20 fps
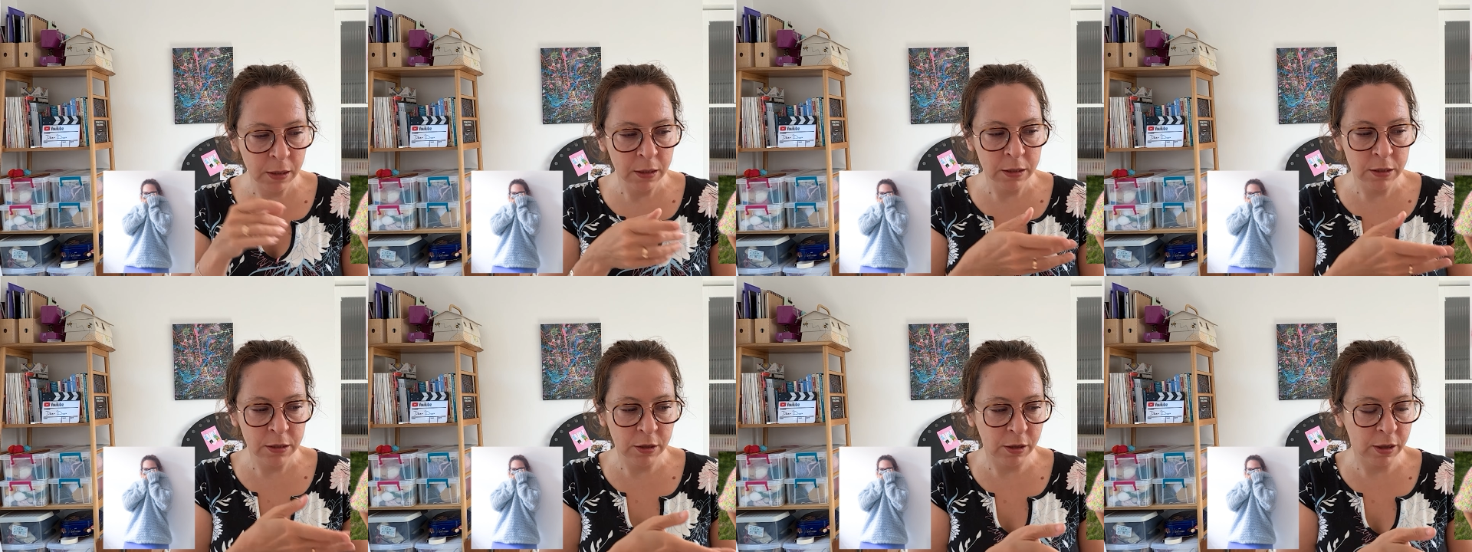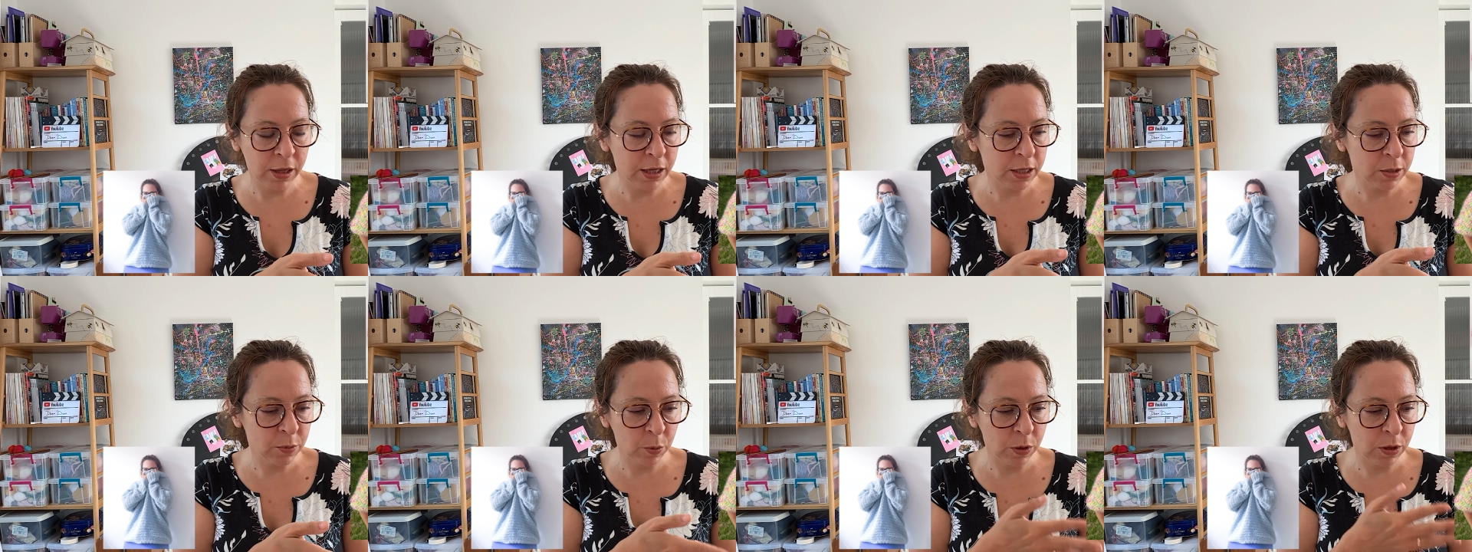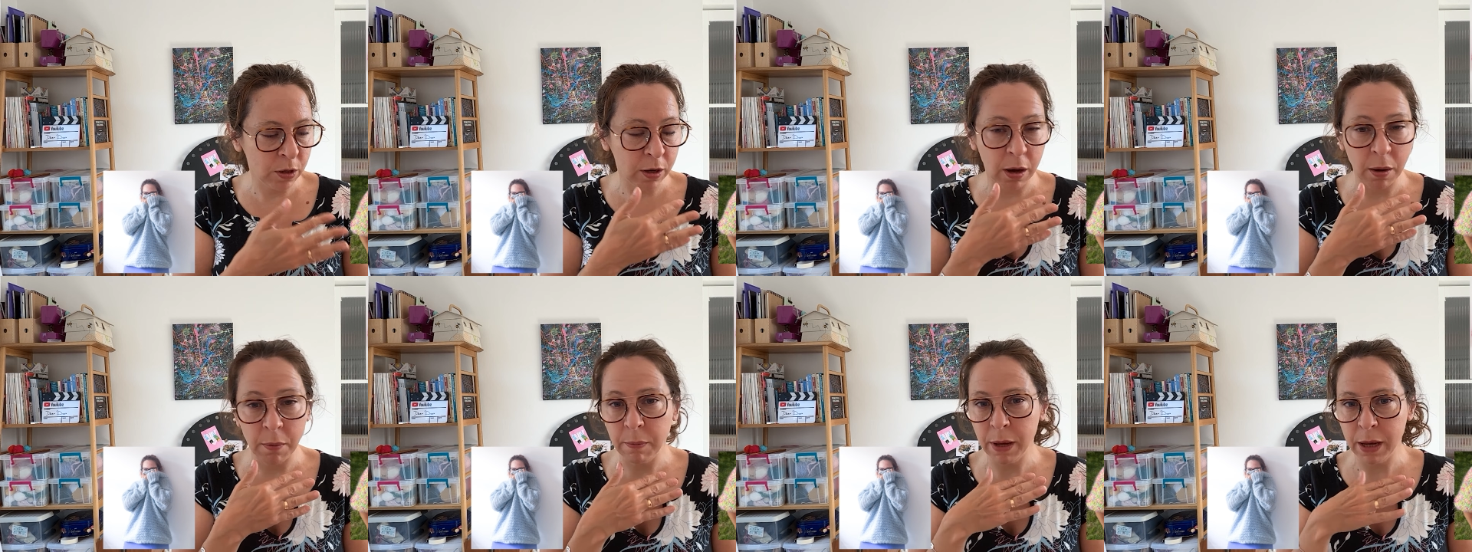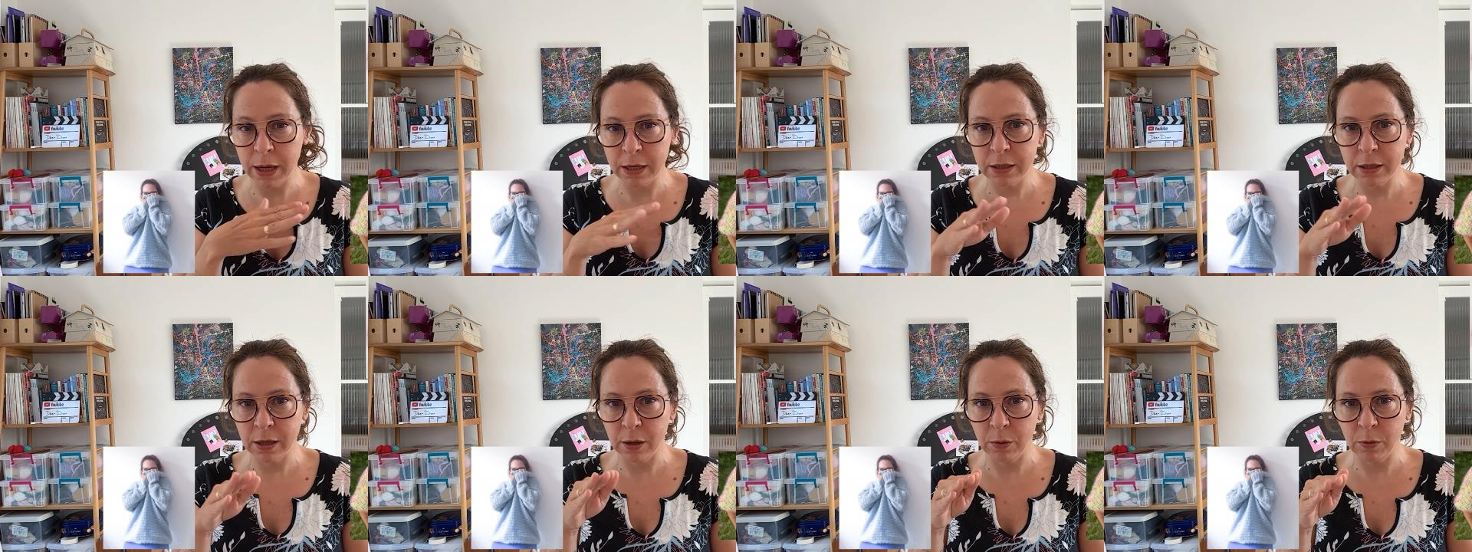So this would look
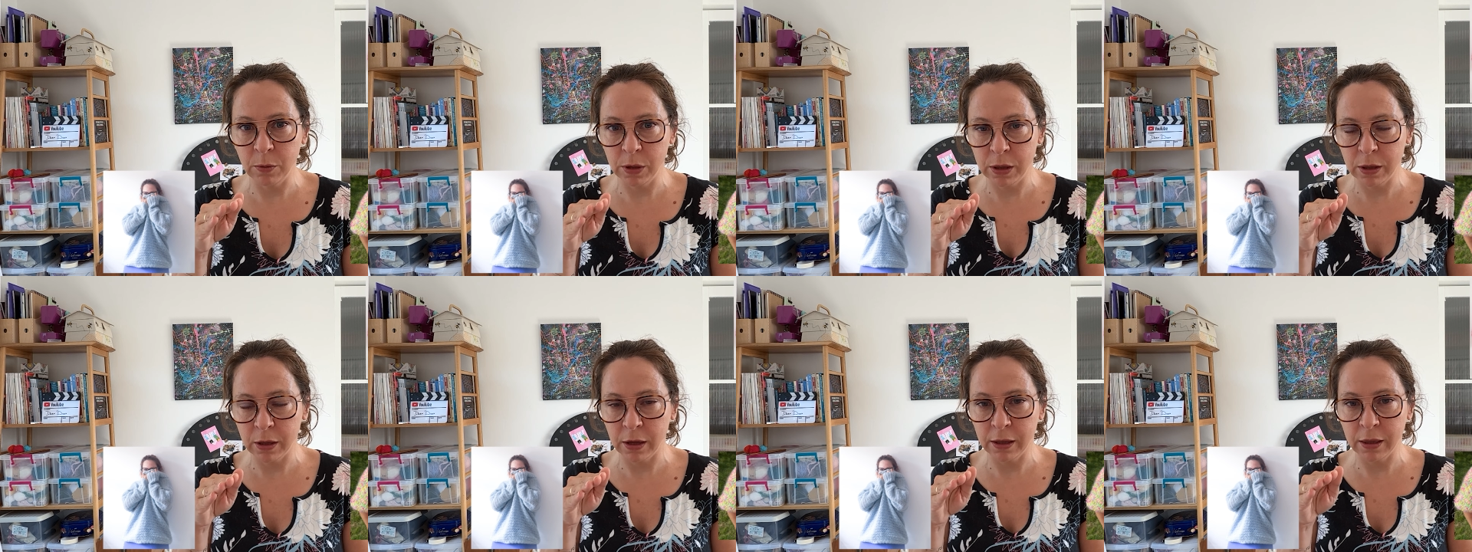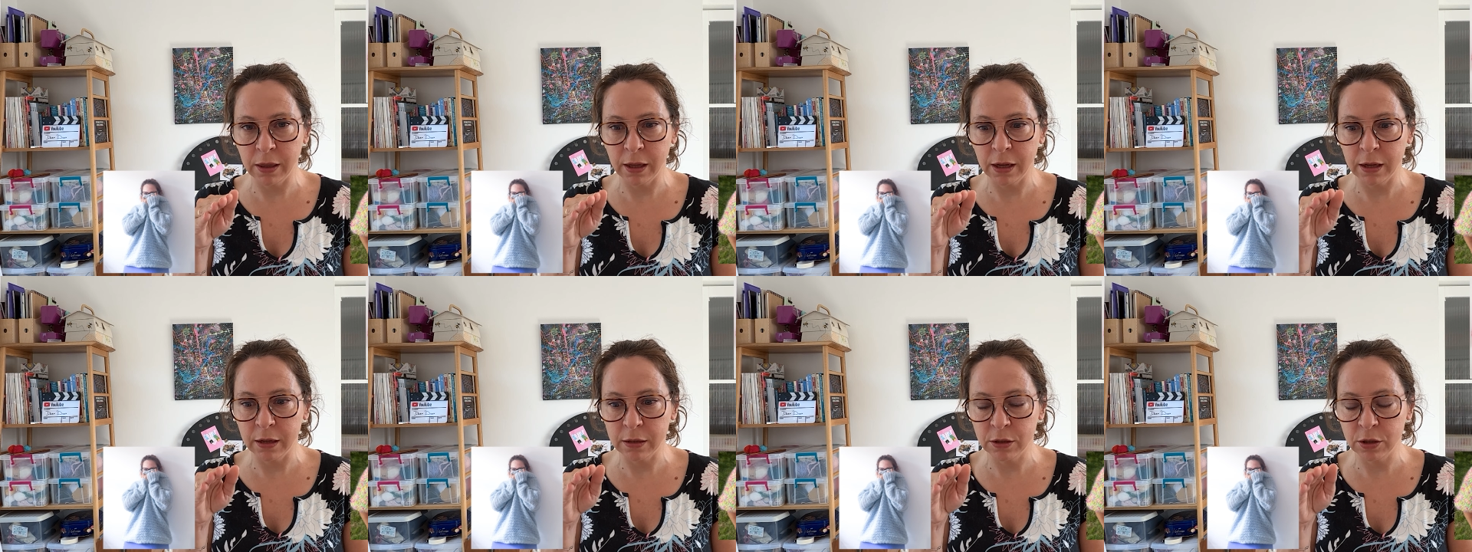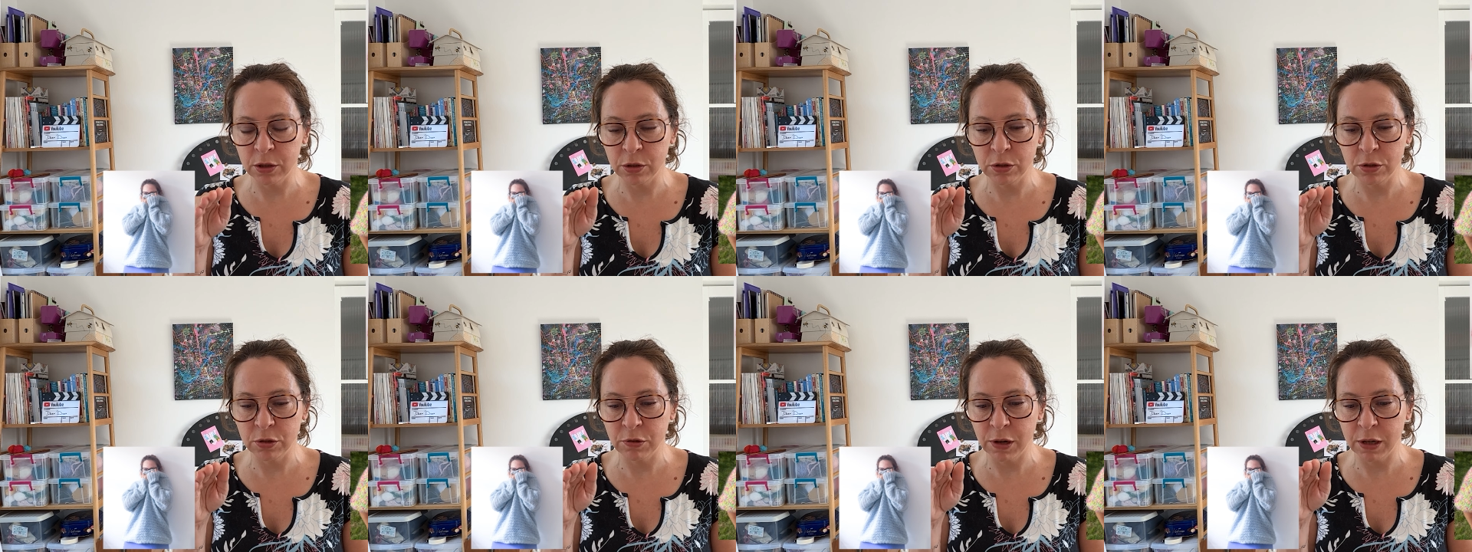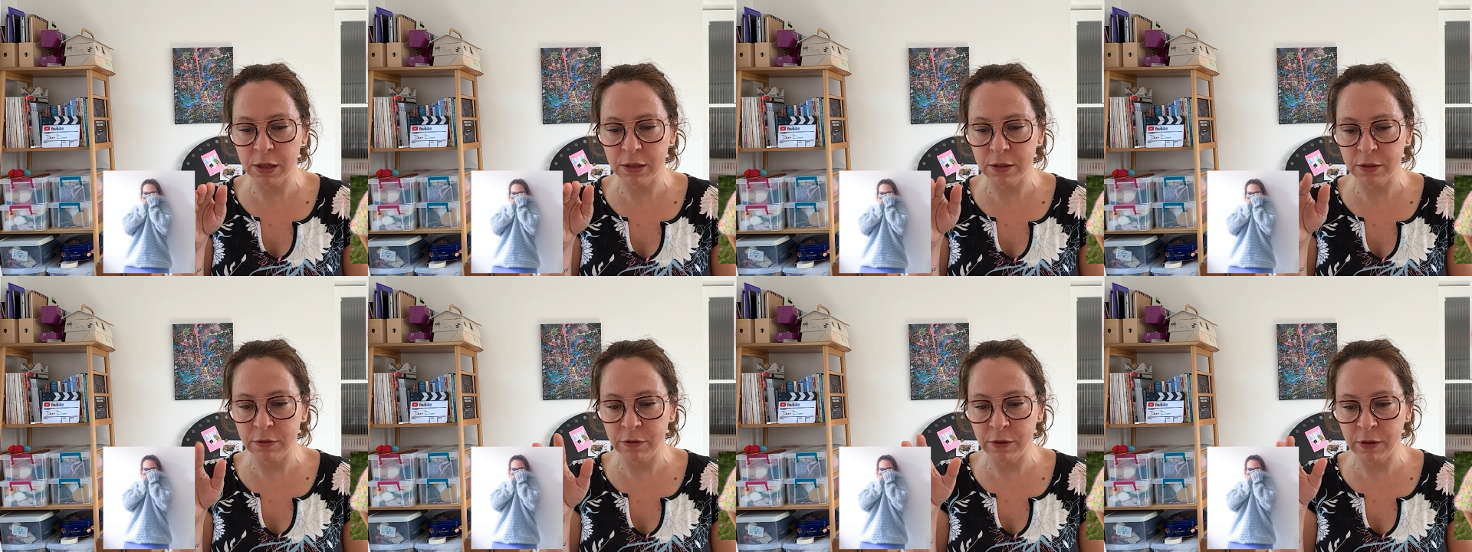amazing with, I think, 2
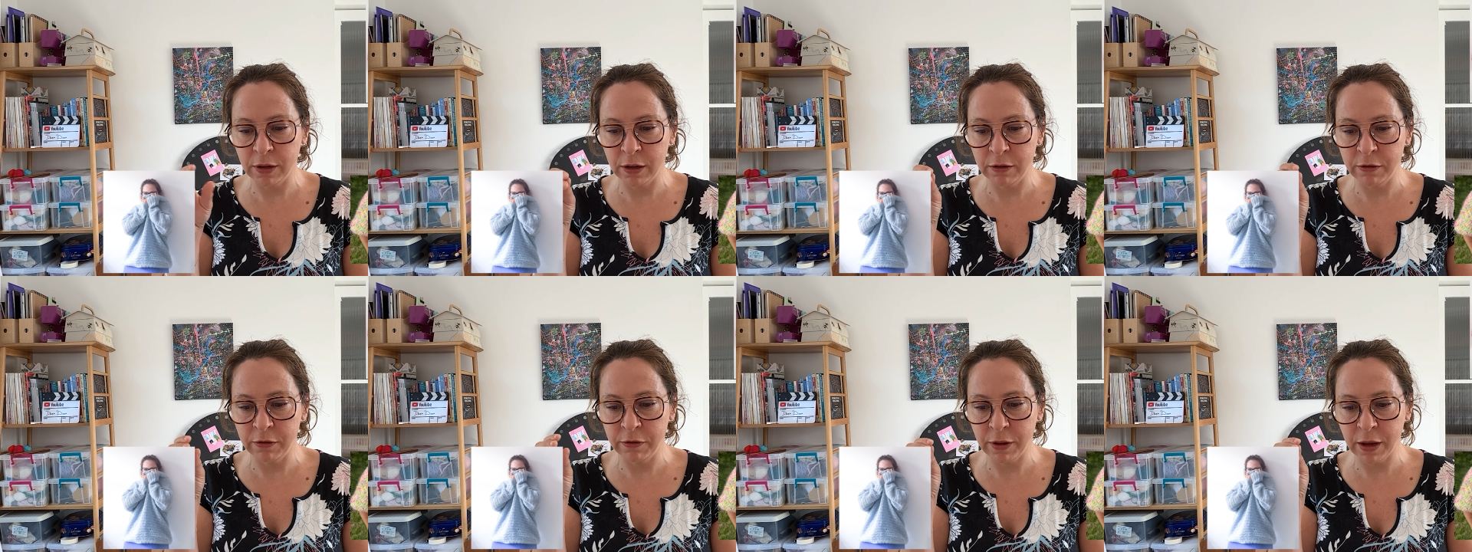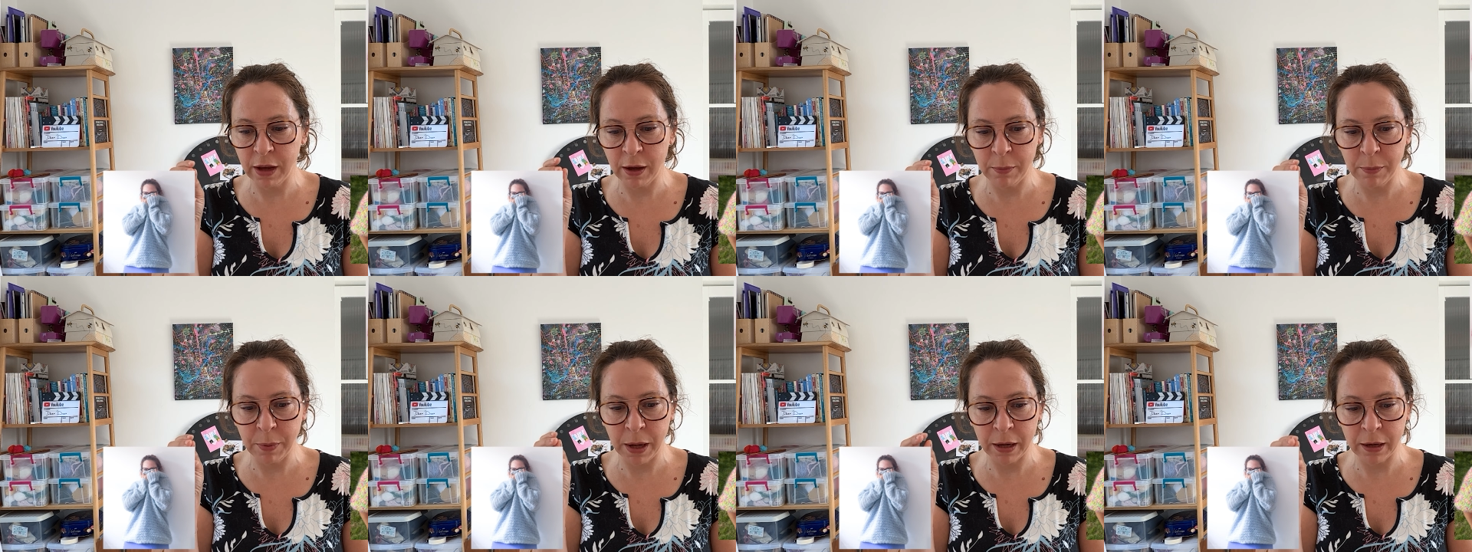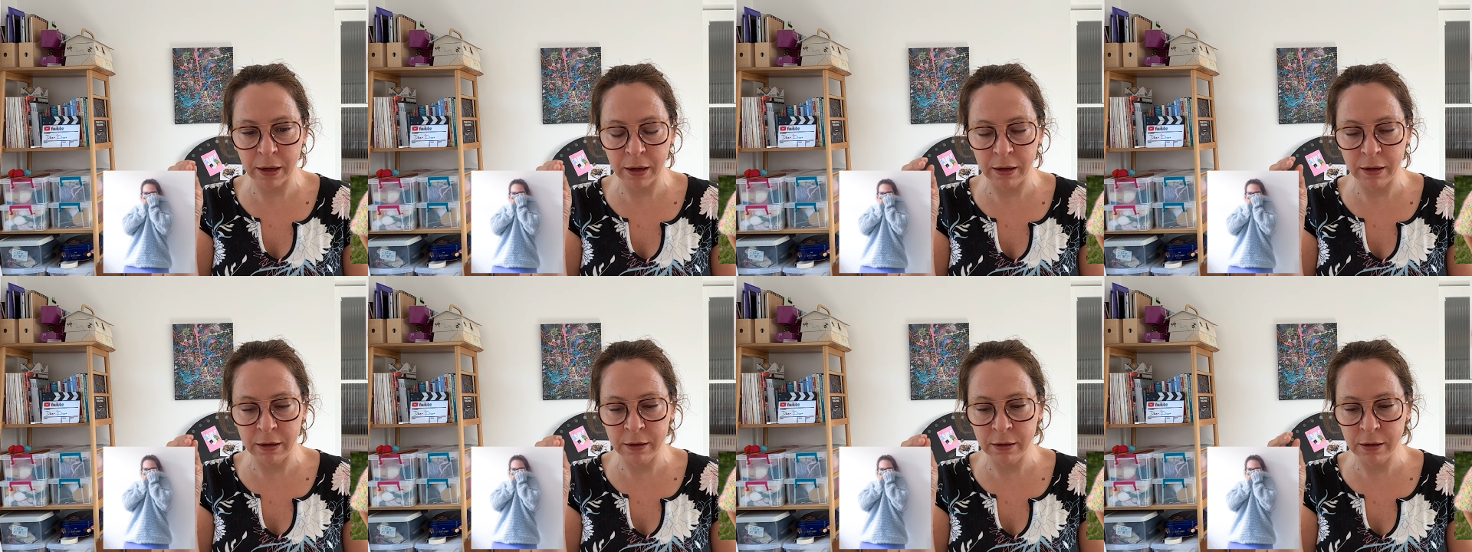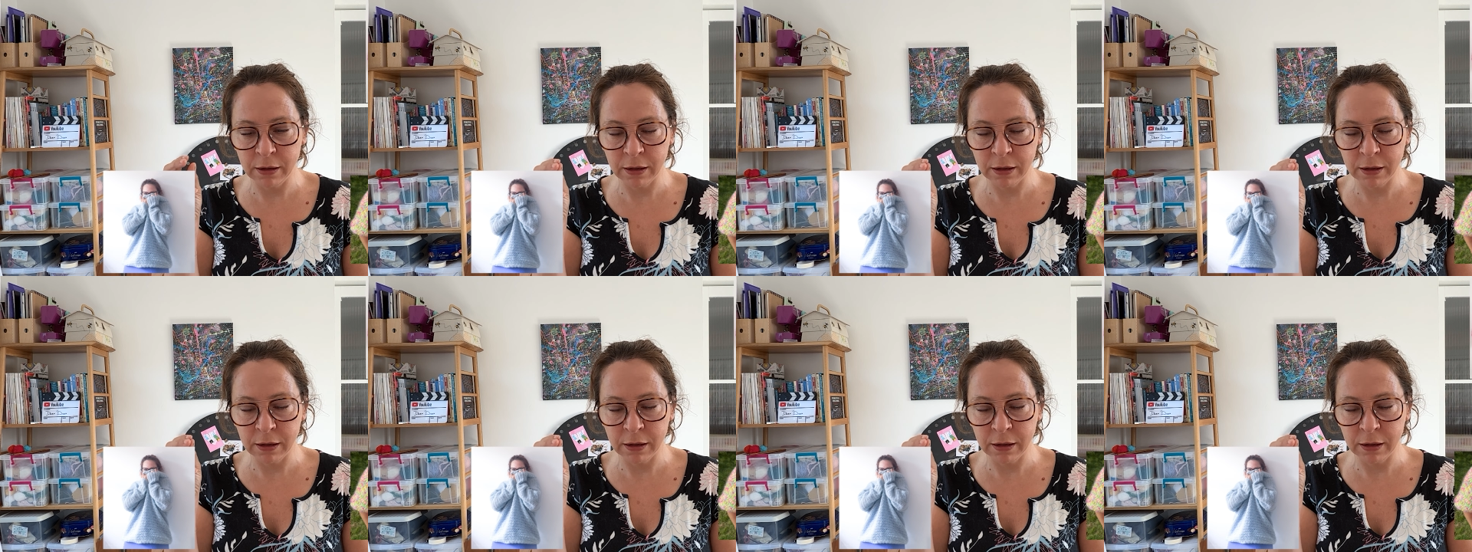strands of alpaca,